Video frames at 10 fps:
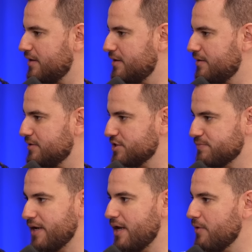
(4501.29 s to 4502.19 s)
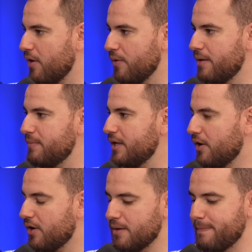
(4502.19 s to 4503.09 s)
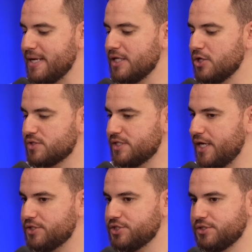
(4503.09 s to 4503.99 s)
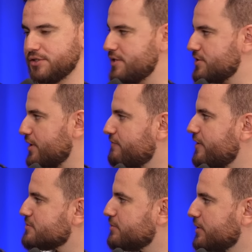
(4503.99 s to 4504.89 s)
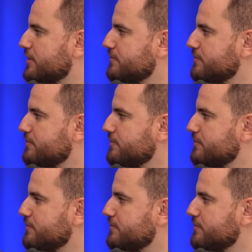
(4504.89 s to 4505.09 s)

then just my name, O-M-E-R-B-L-O-C-H, Instagram, Facebook.